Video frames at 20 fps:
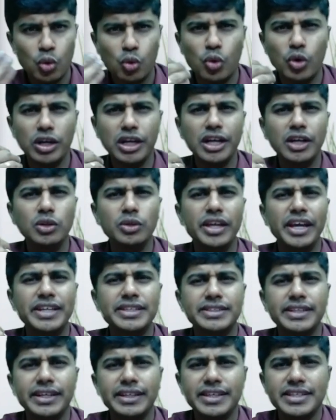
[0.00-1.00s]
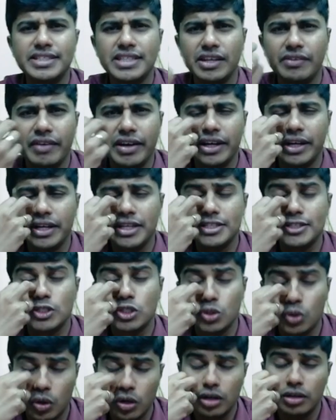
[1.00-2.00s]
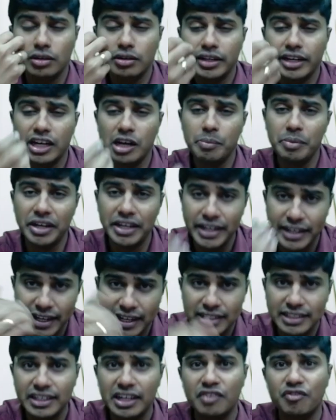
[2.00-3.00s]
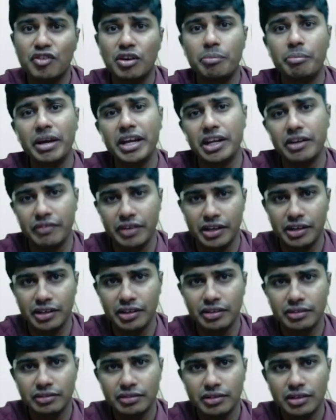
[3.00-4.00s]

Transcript: Only to the extent this inventory is sold, it will be deducted from my inventory.